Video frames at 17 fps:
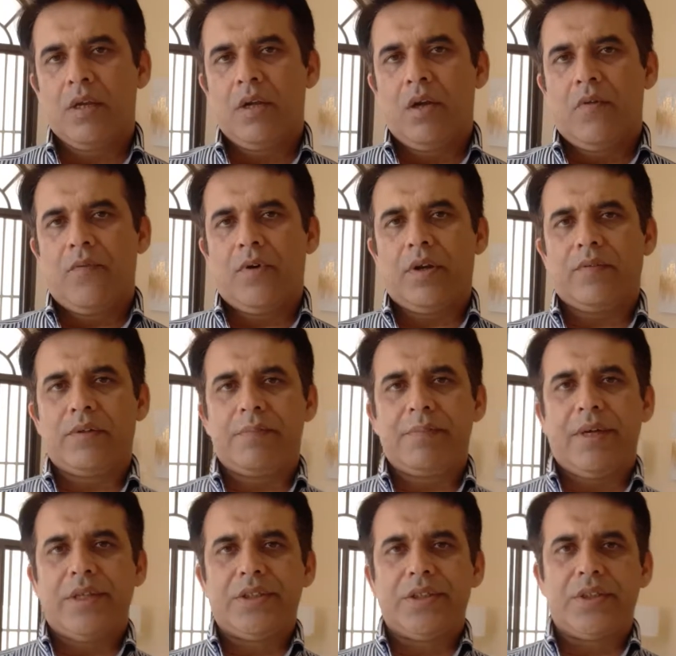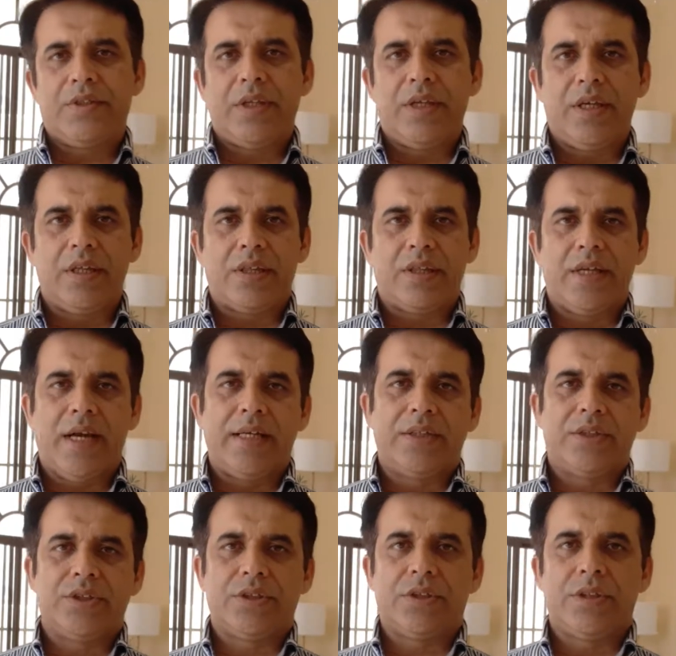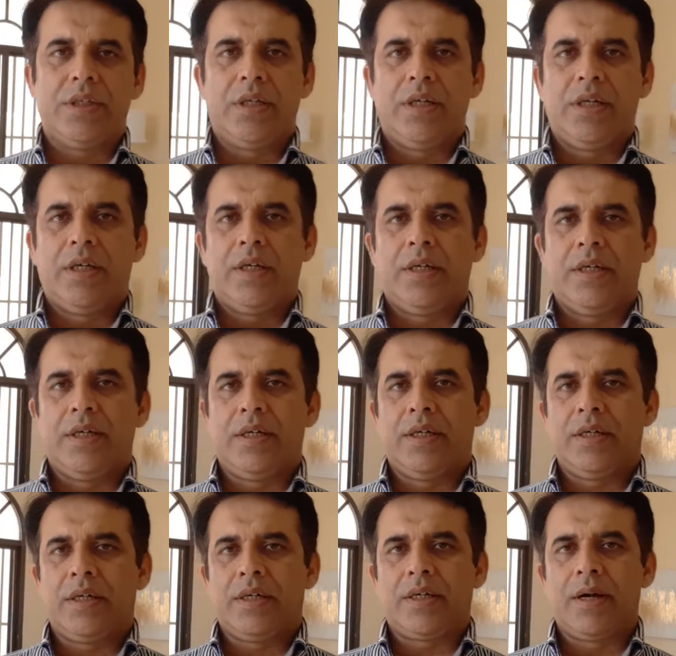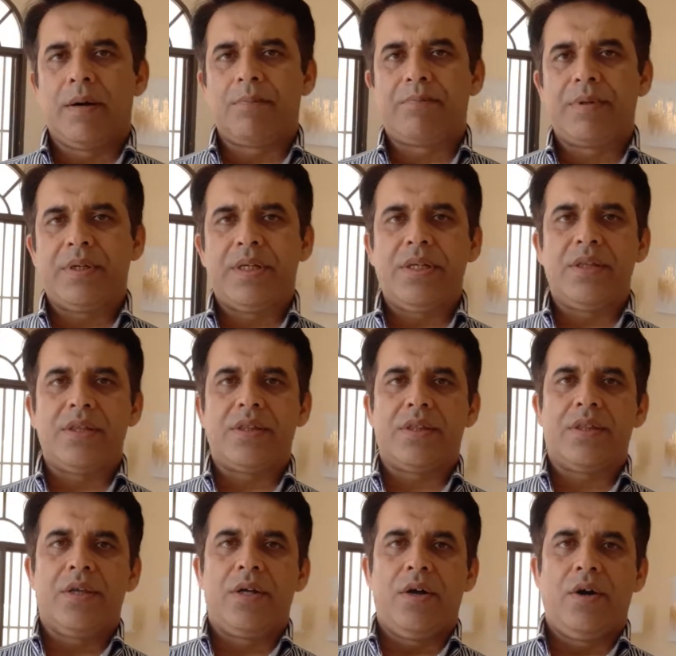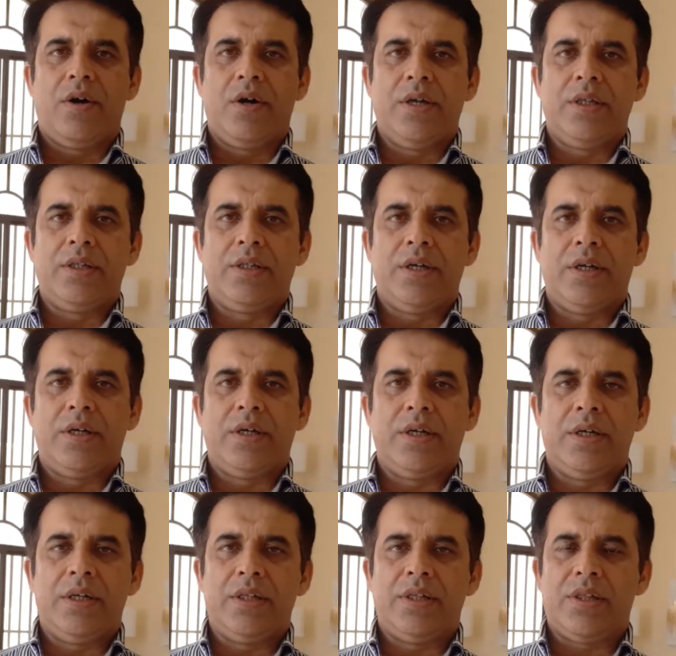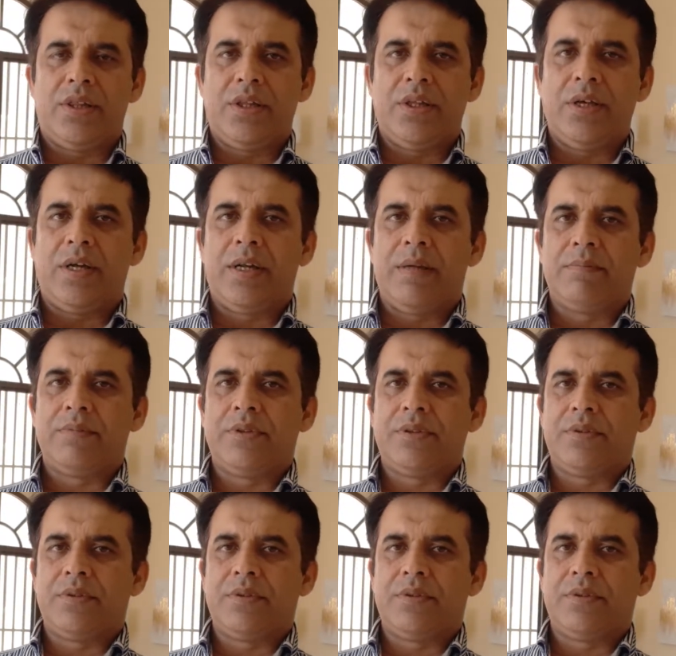One of the major things that companies in the CRM